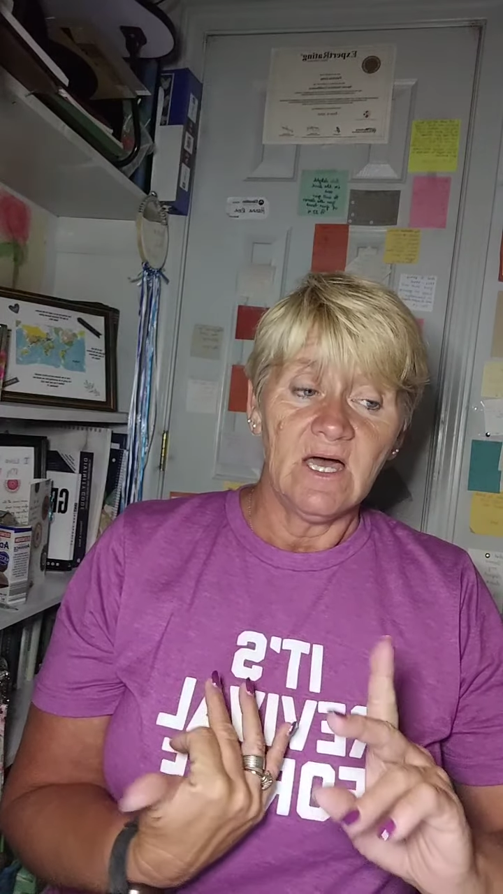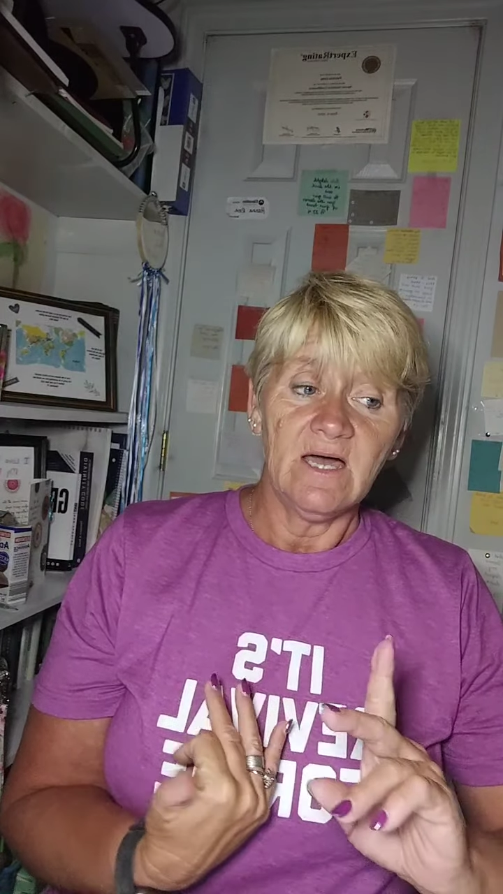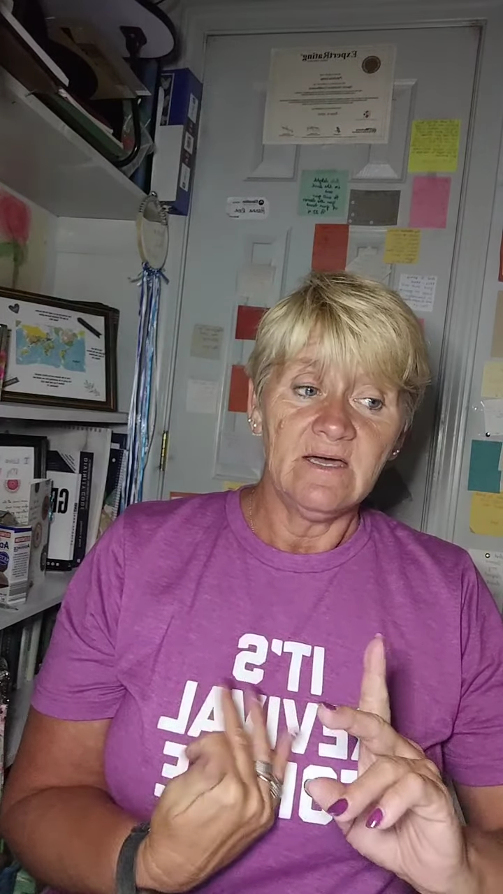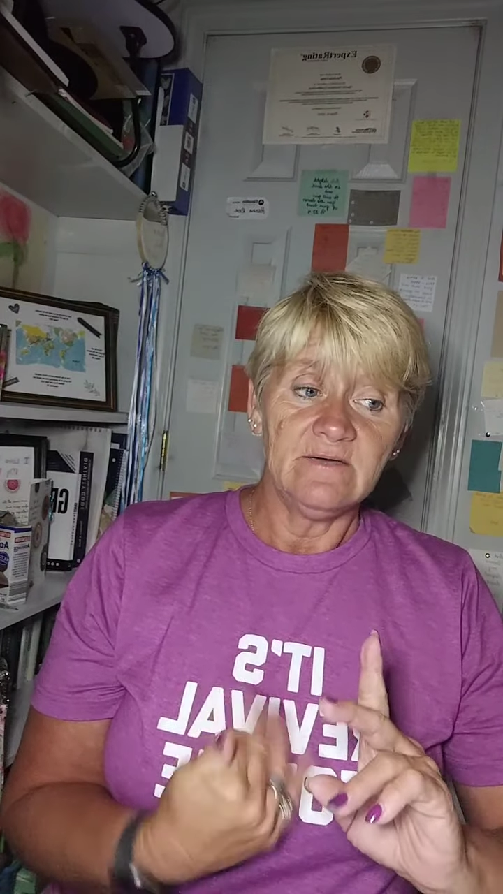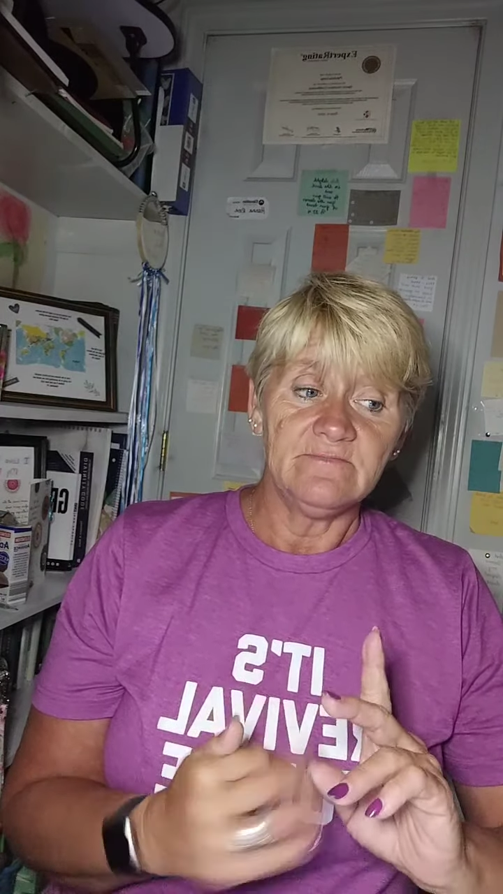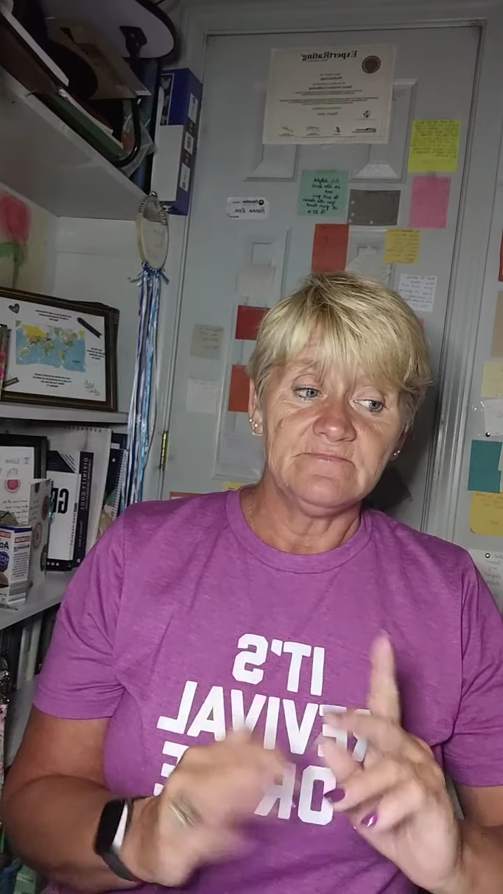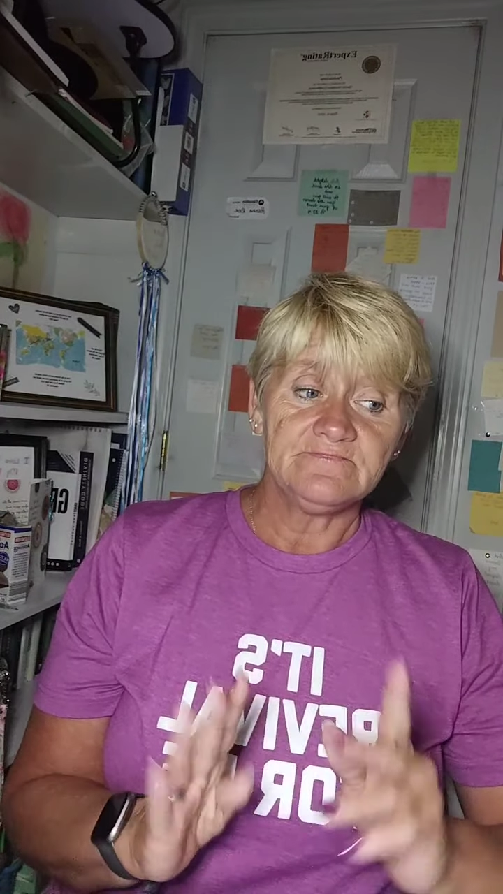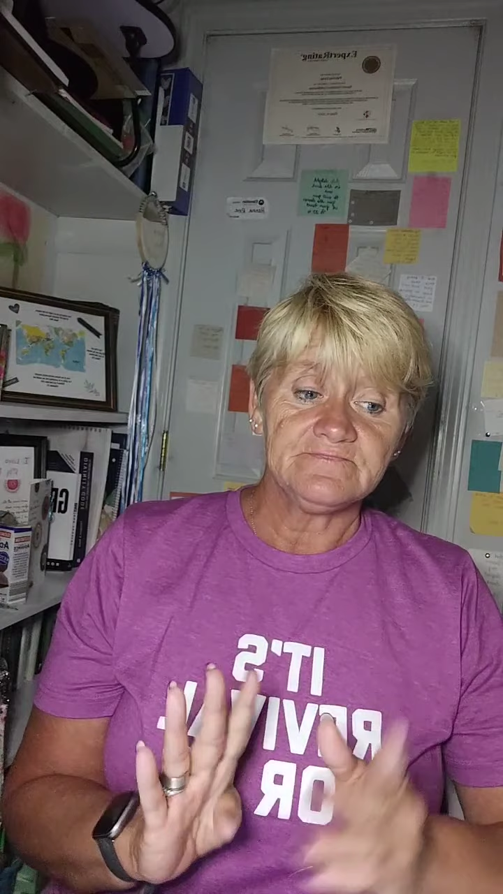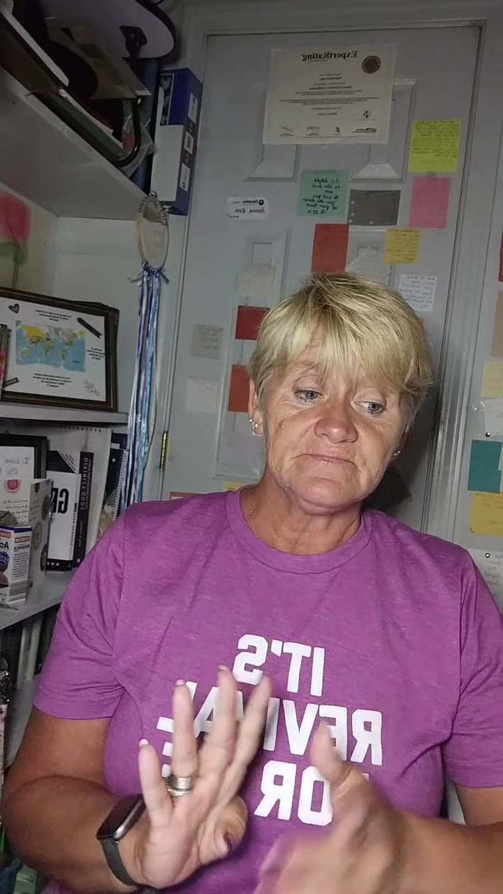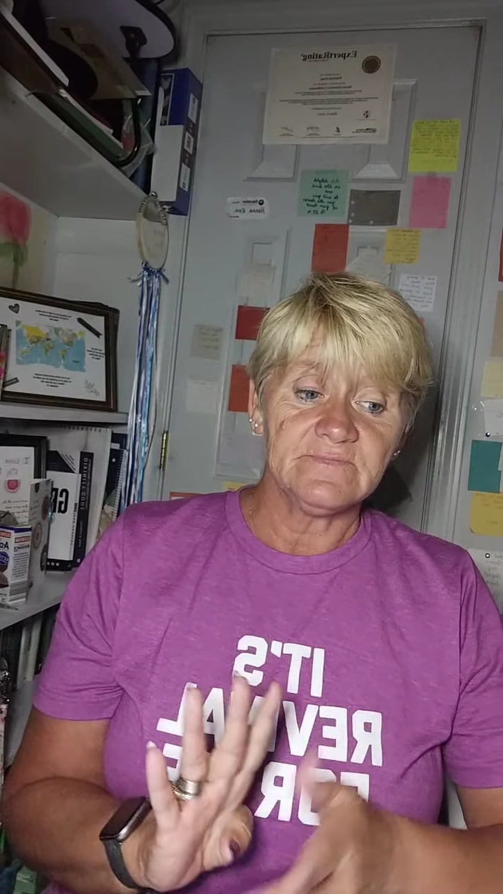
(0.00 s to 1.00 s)
Um,
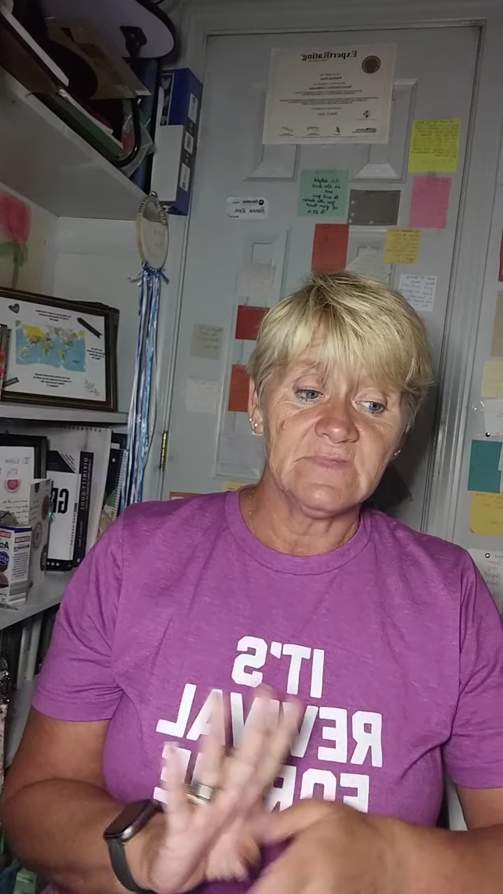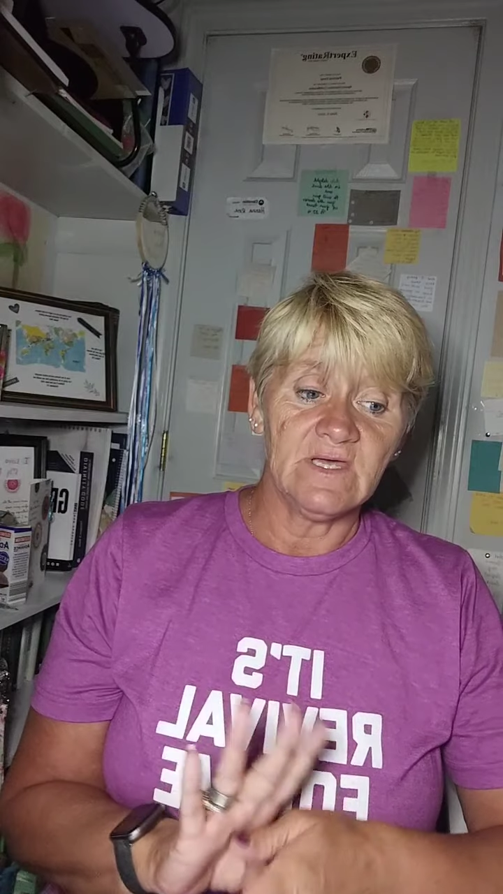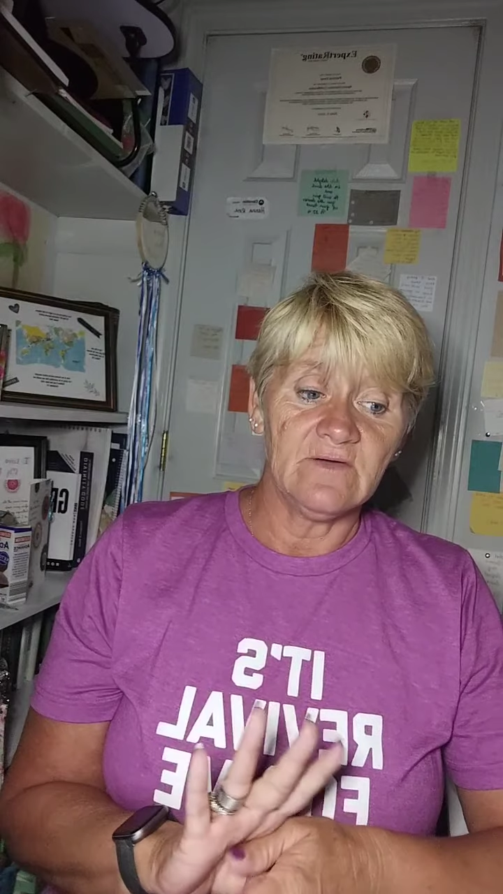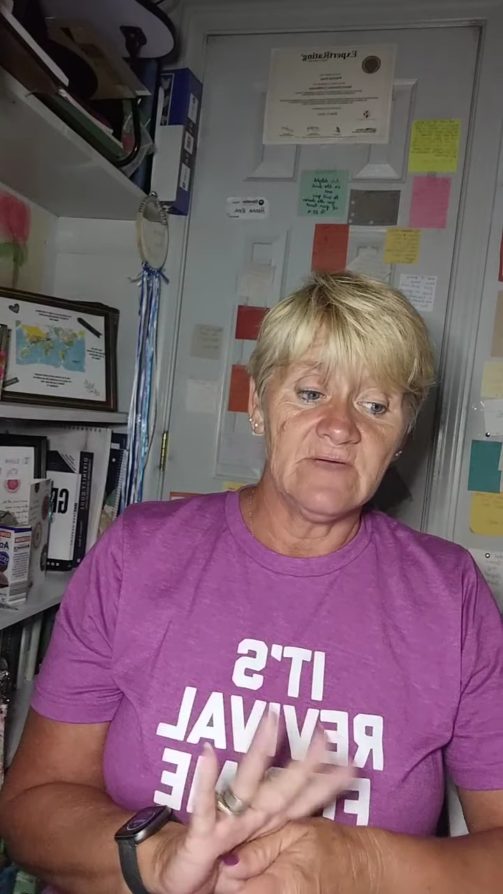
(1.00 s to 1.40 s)
you know,